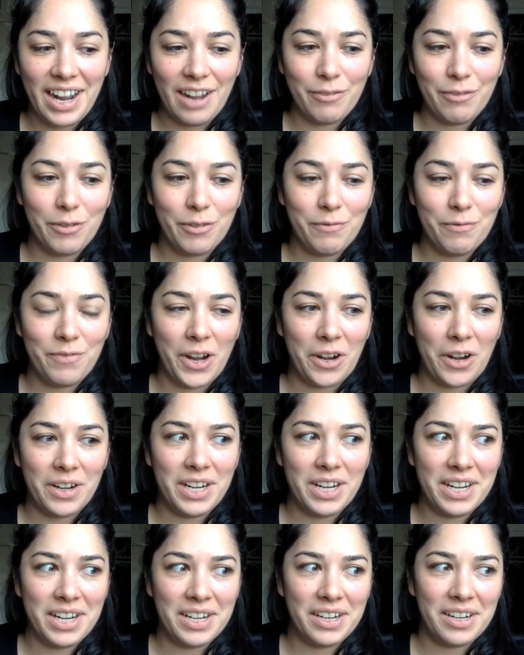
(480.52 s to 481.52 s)
I have a
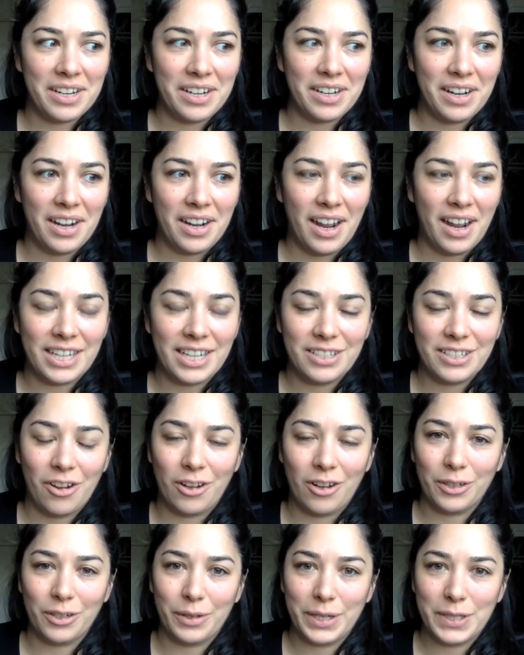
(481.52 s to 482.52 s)
very high
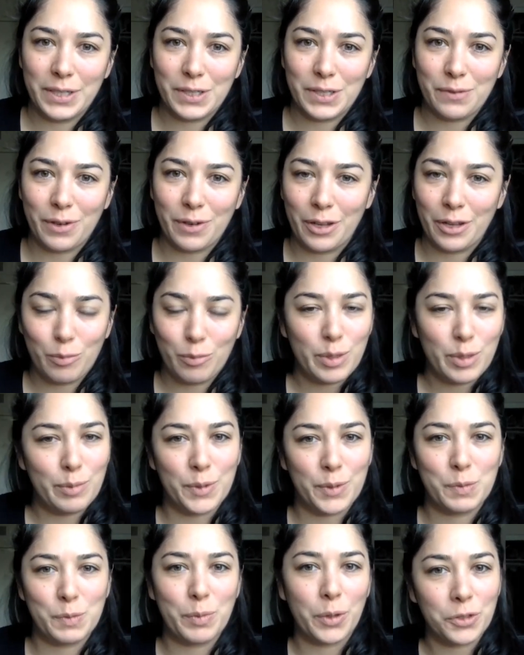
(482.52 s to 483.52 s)
tolerance for other
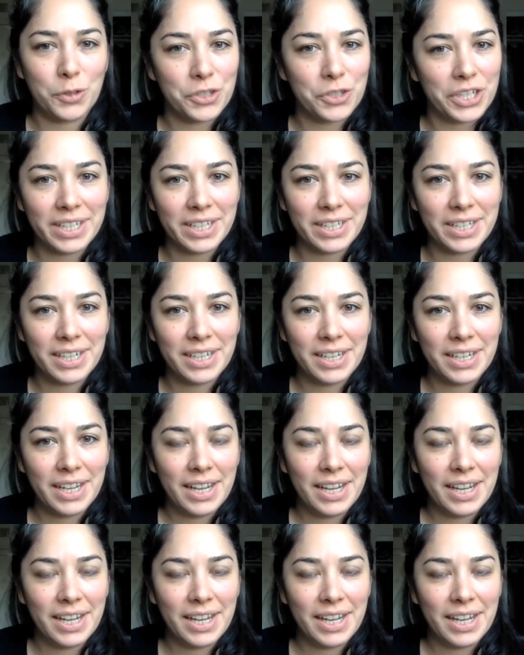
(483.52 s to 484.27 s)
people's bullshit.